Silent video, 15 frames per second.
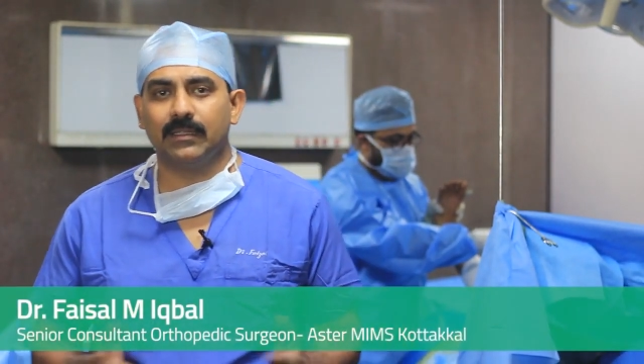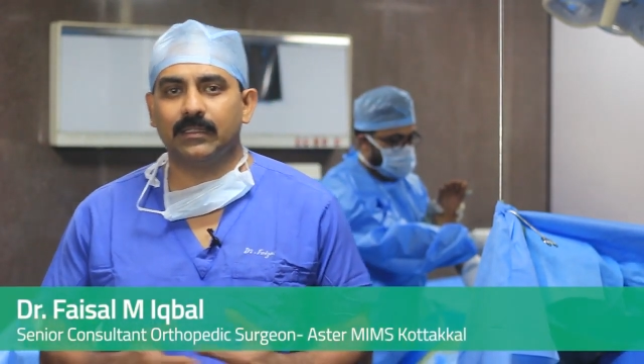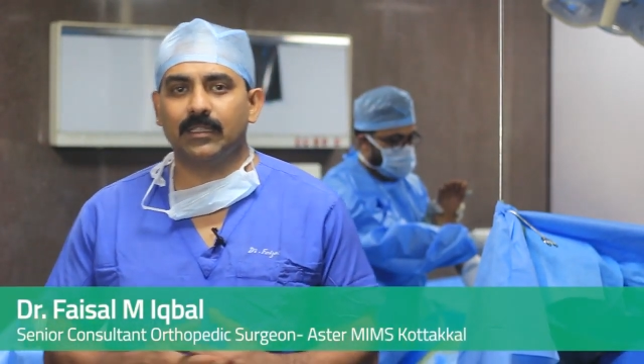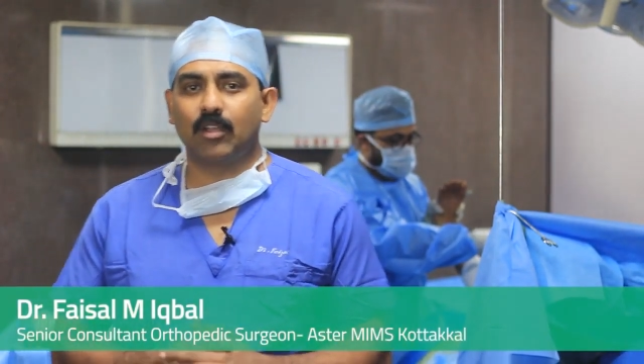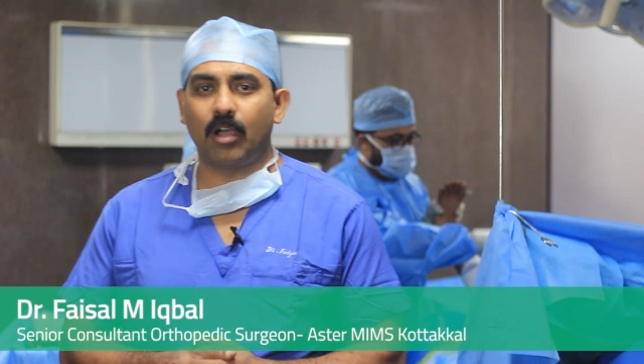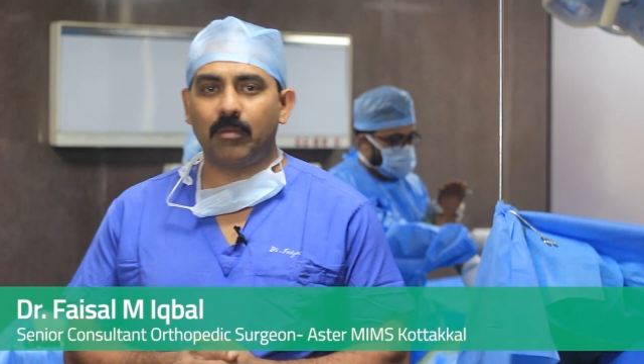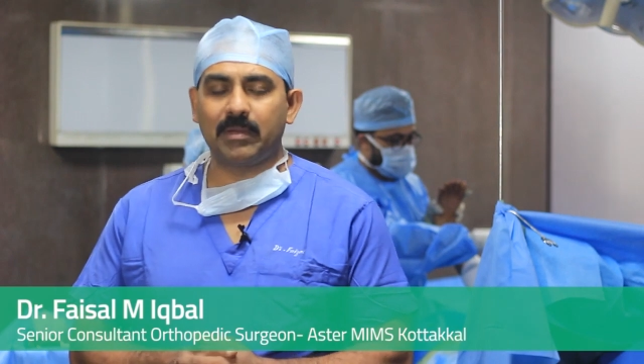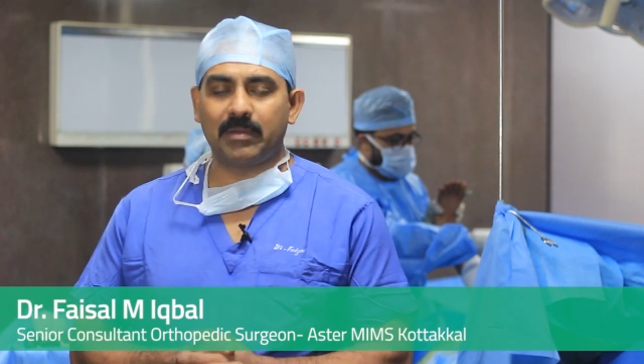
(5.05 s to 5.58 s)
the
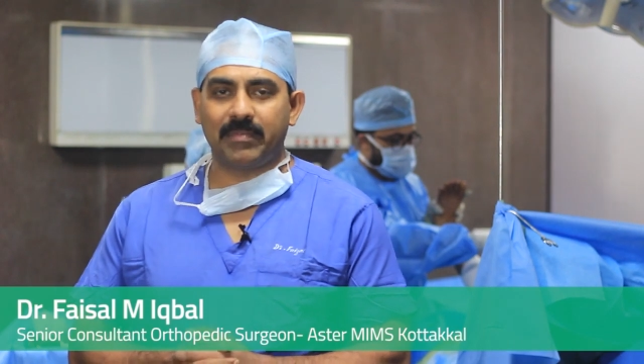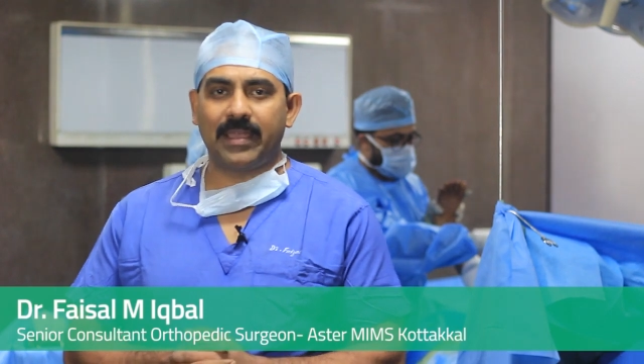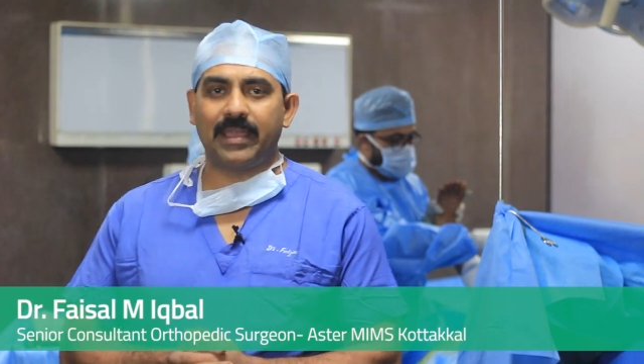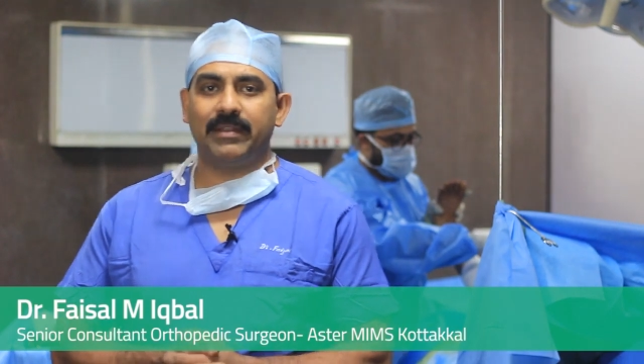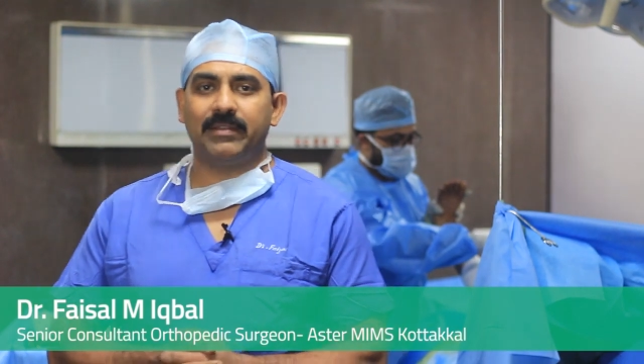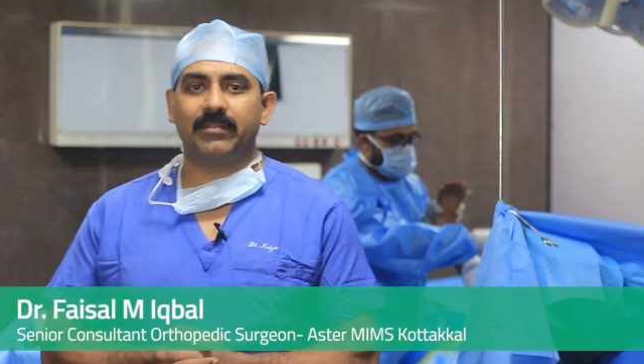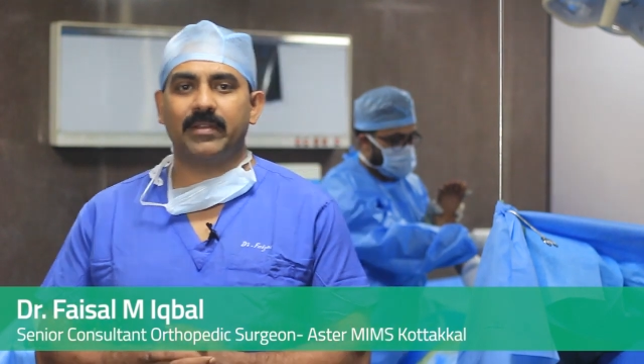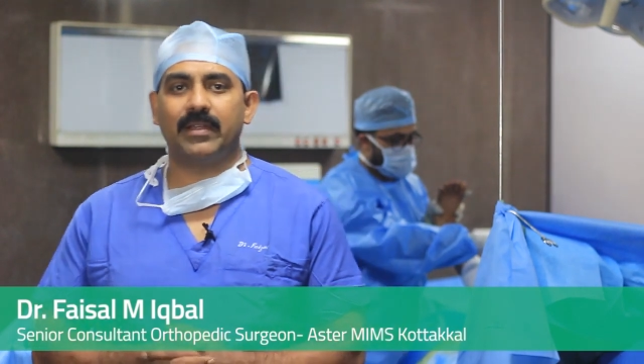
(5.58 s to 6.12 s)
common
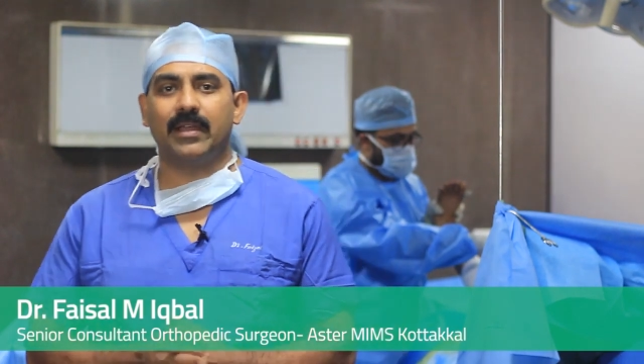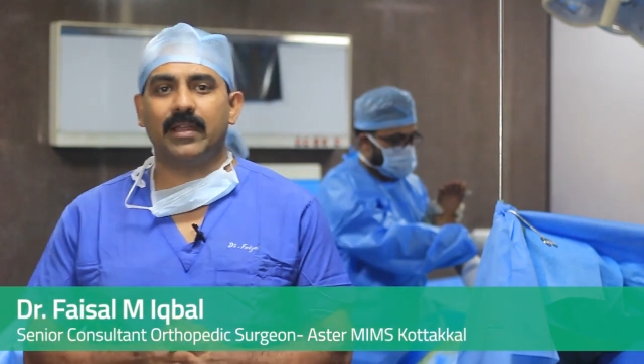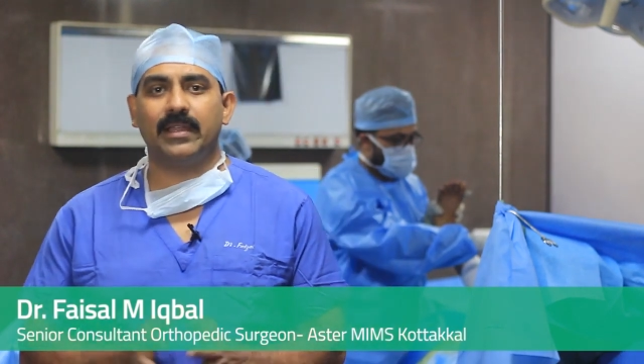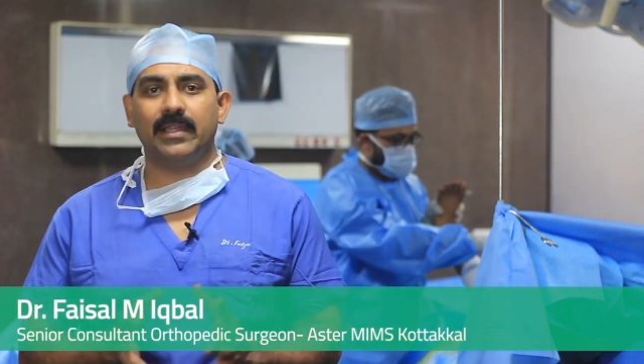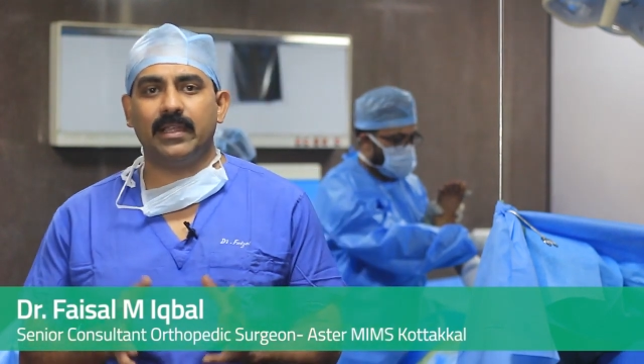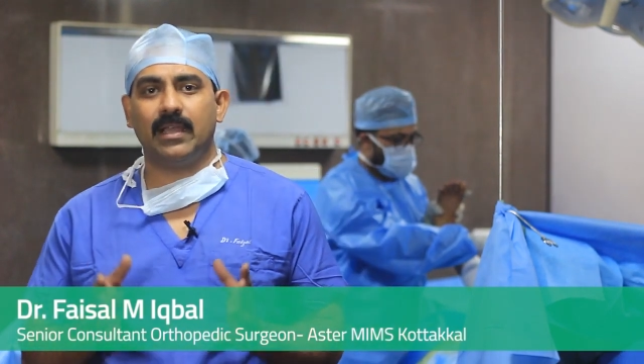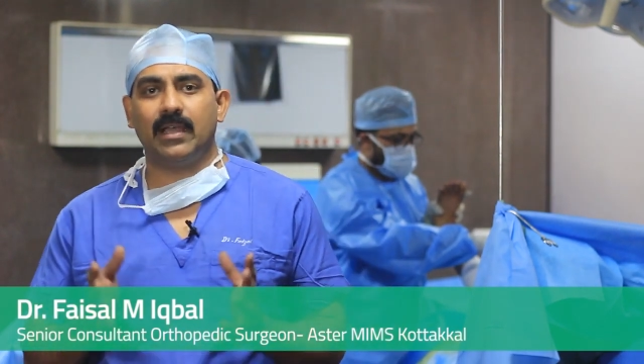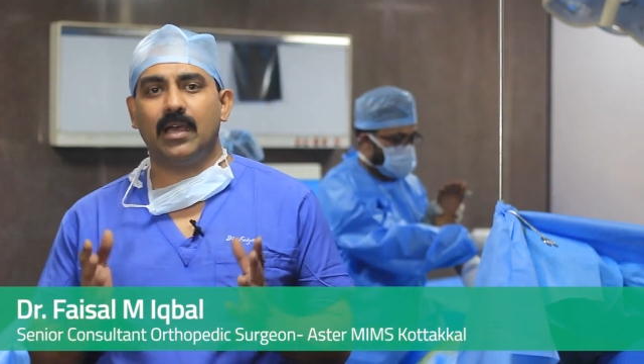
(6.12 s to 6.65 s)
man
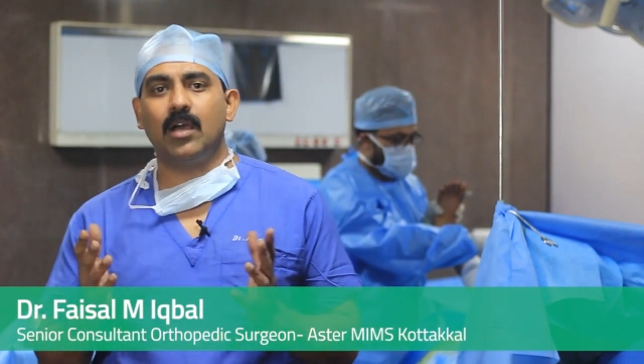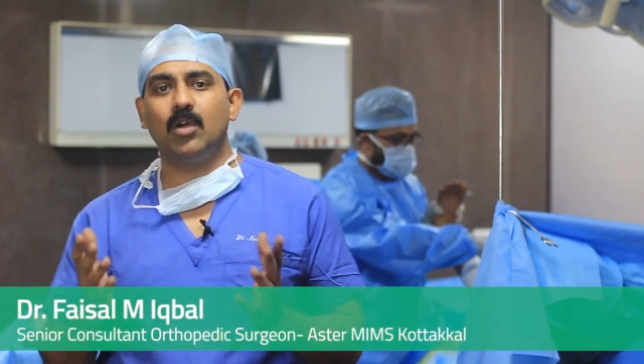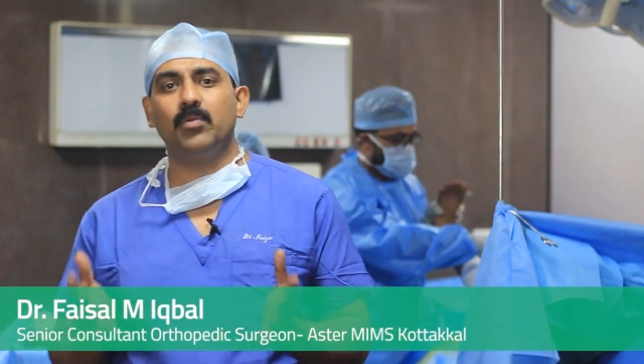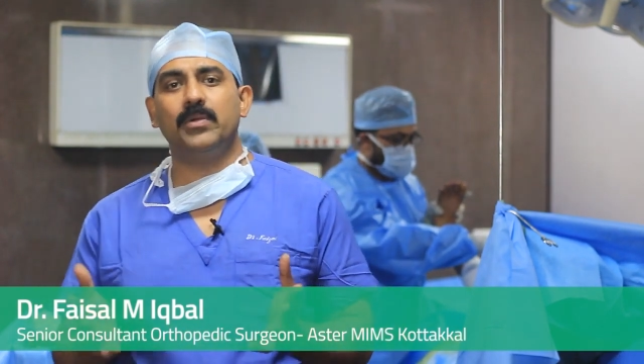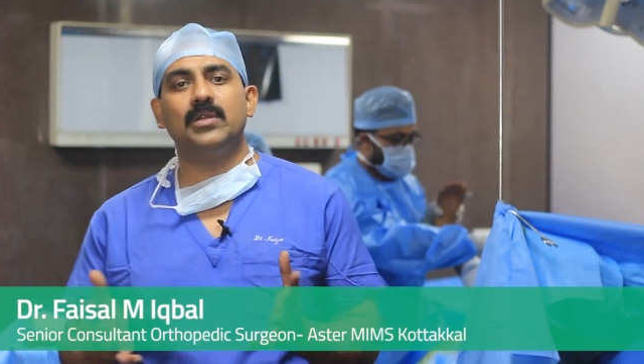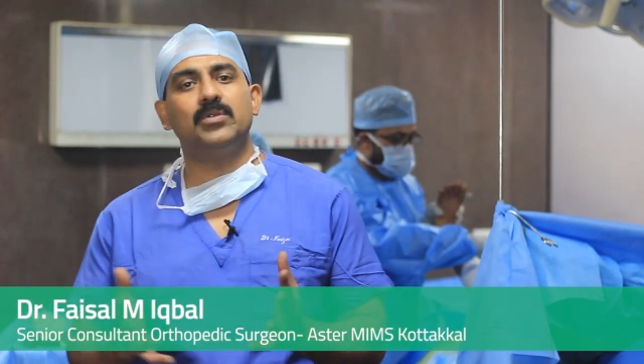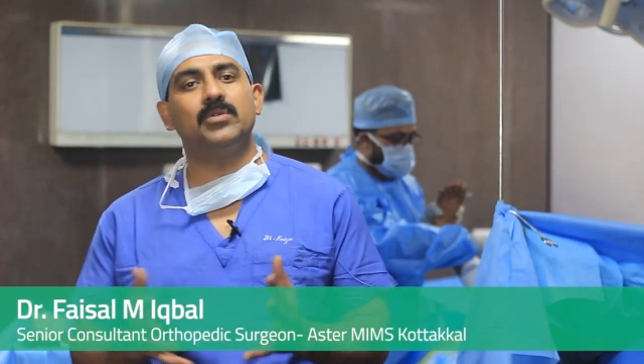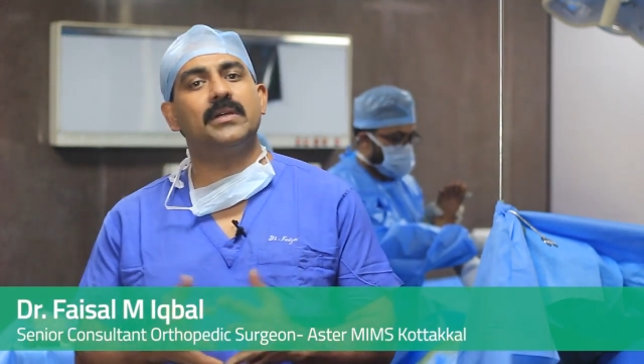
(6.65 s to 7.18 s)
regarding how
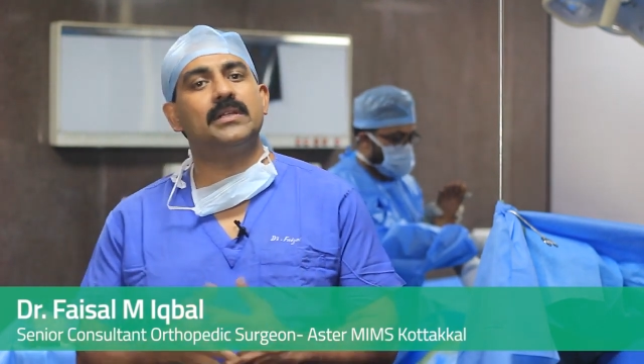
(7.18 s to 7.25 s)
we do